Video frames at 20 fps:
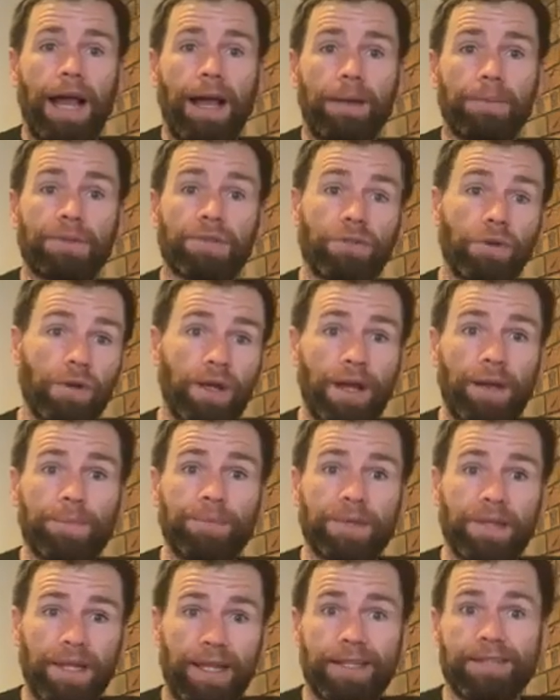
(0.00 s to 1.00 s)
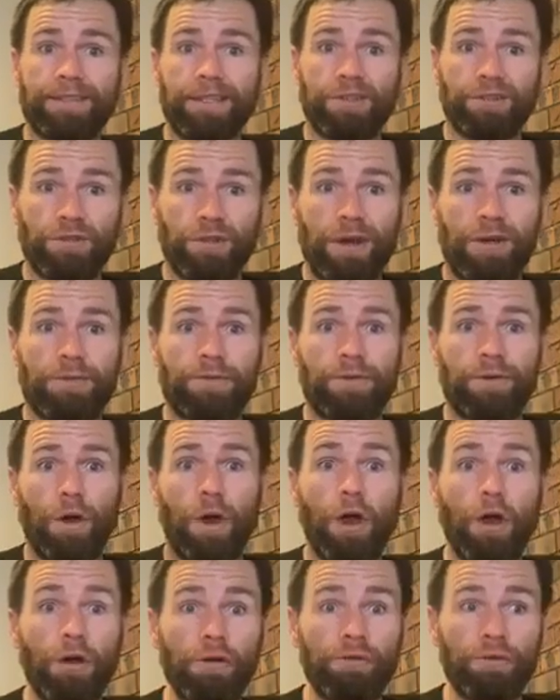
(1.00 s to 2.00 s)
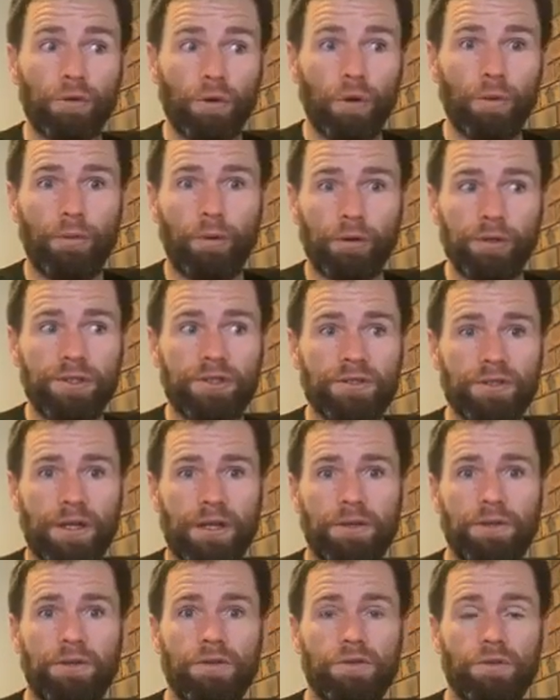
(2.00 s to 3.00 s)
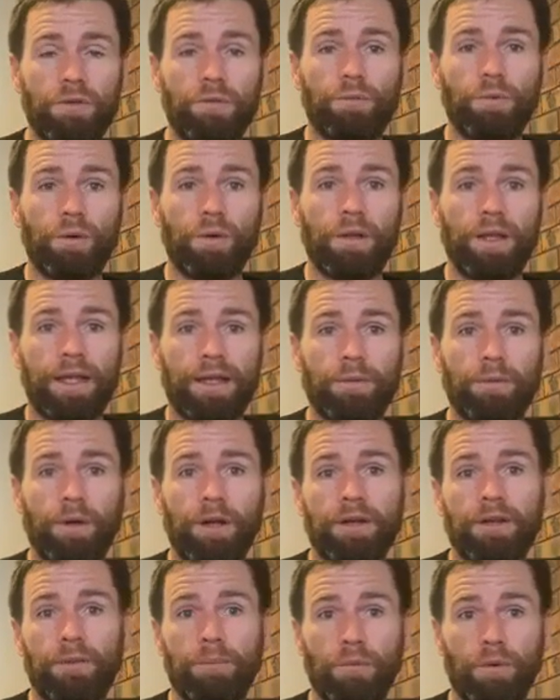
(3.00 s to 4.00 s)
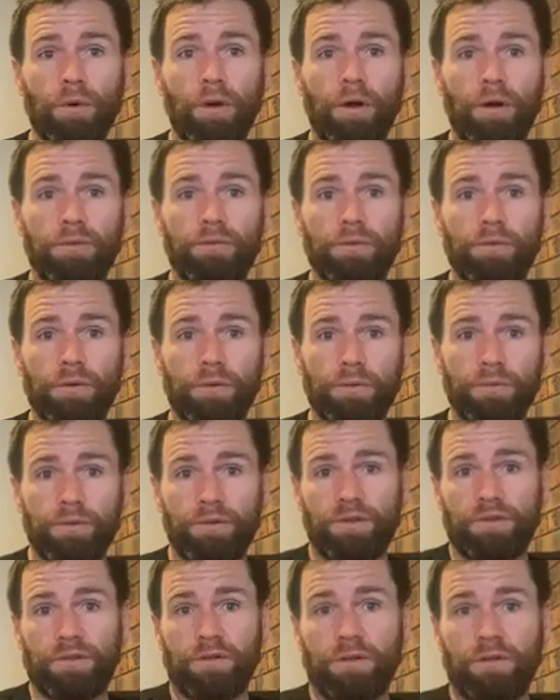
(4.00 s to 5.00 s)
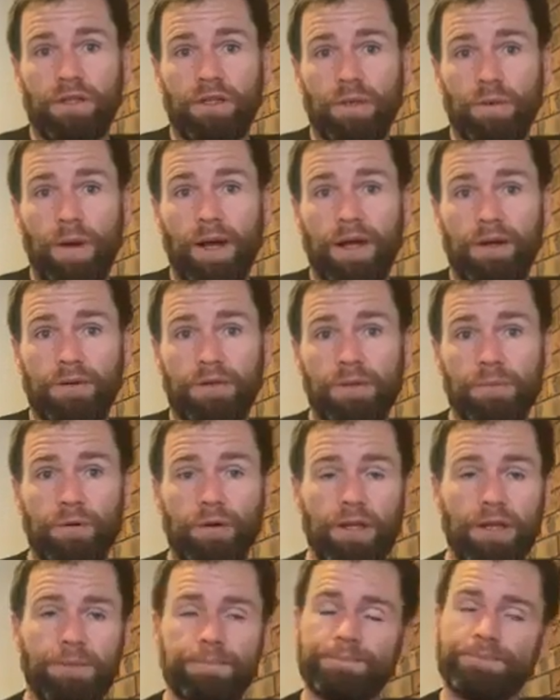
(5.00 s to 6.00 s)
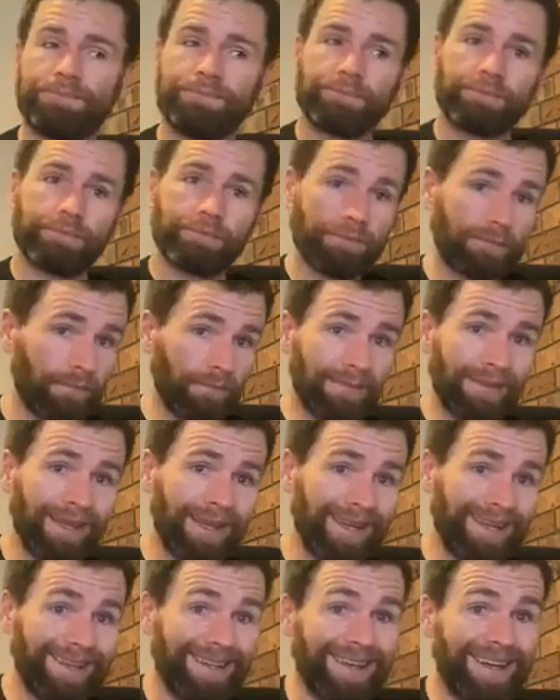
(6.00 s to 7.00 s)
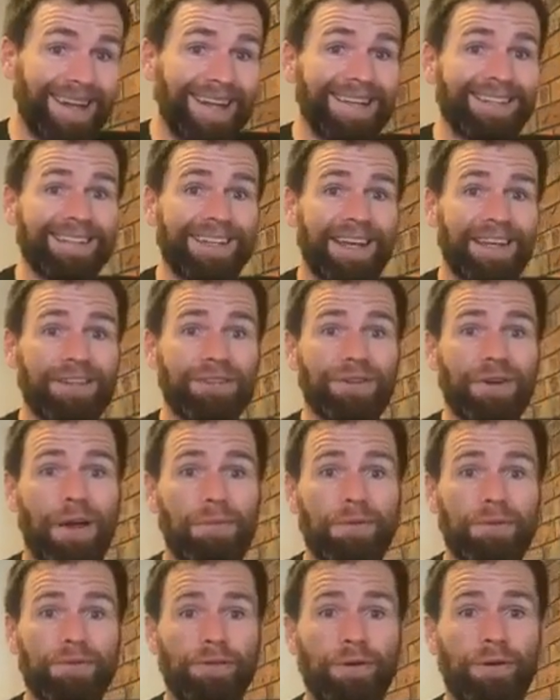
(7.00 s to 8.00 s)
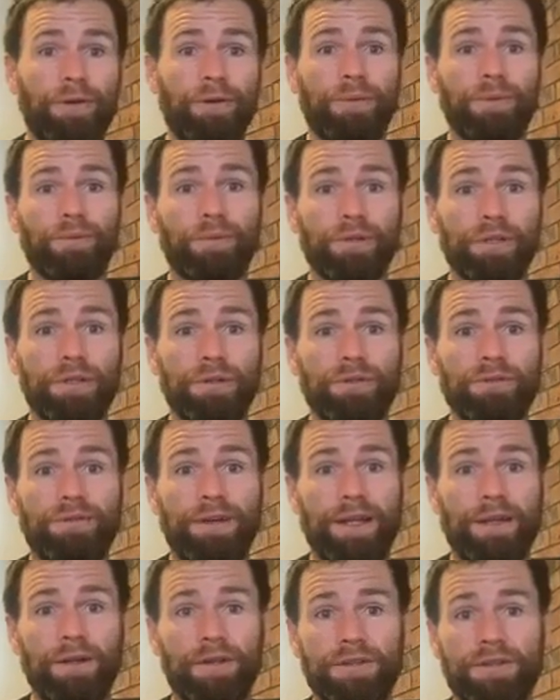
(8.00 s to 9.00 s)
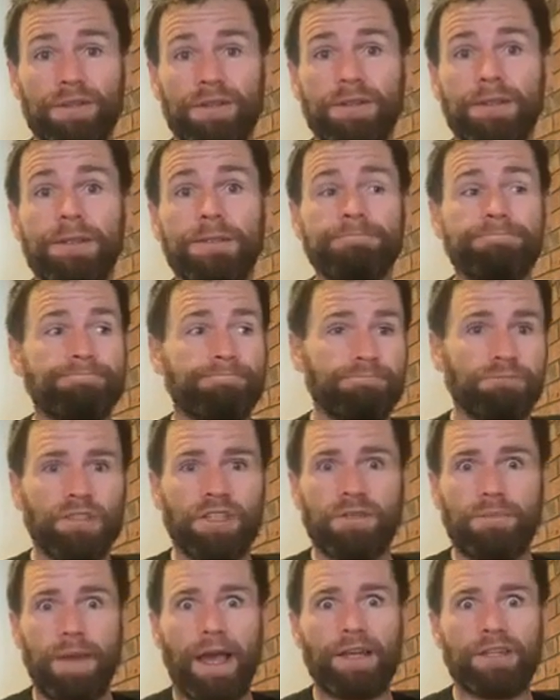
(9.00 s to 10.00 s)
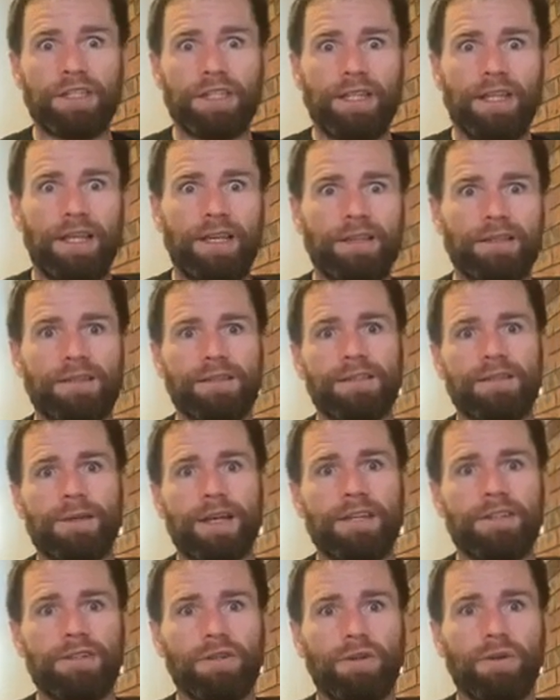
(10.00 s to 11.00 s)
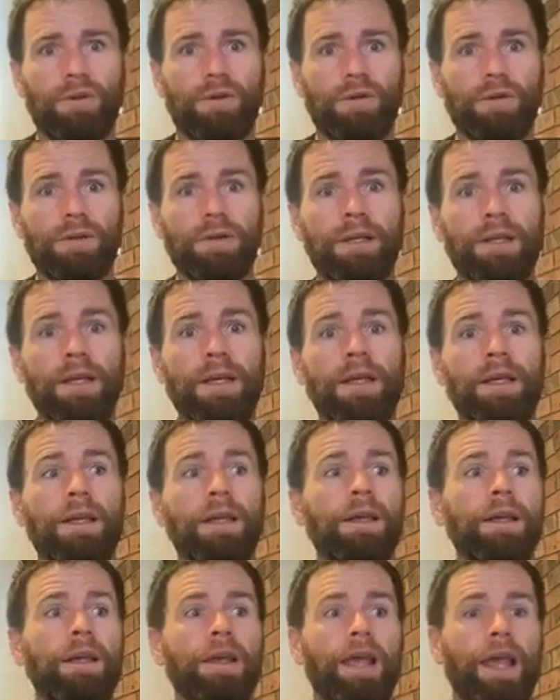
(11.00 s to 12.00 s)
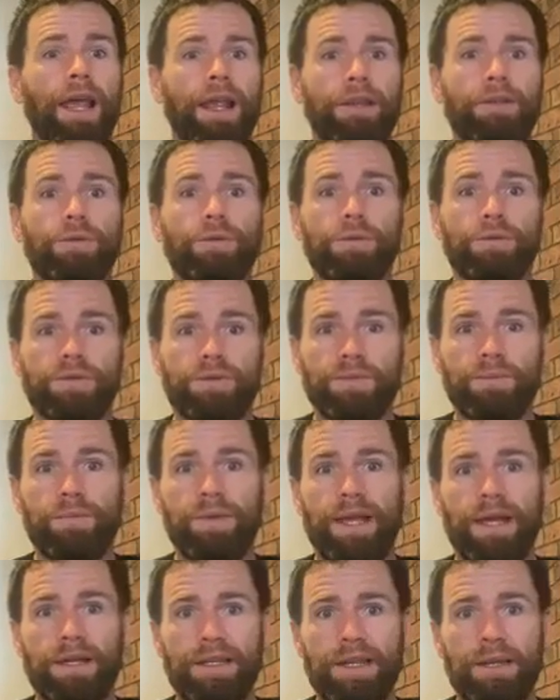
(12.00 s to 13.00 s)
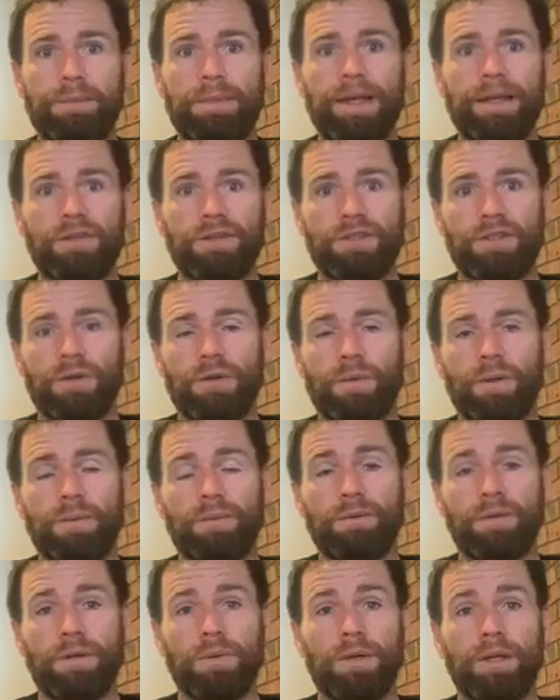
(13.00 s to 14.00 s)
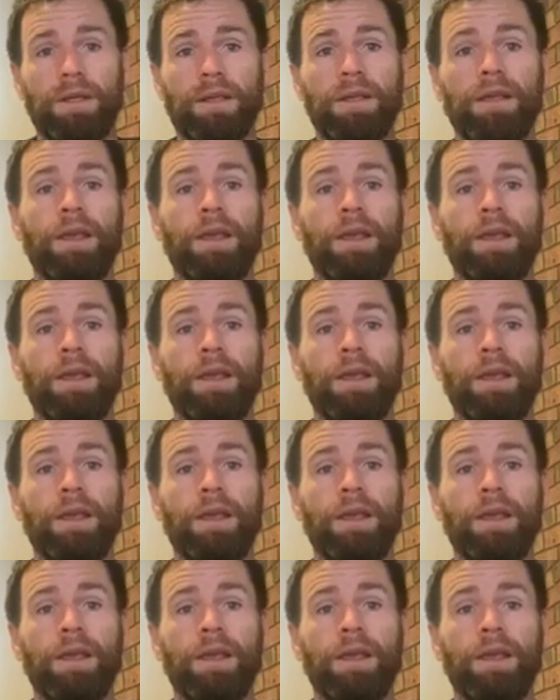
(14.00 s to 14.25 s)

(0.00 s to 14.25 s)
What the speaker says: Stronger, the legs are the driver for overall body strength. You do more leg work, the more overall stronger you are in your body. And the legs are the driver for really good fat loss. Smash your legs and smash your core, and you'll be able to get back your shoulder weight pretty quick.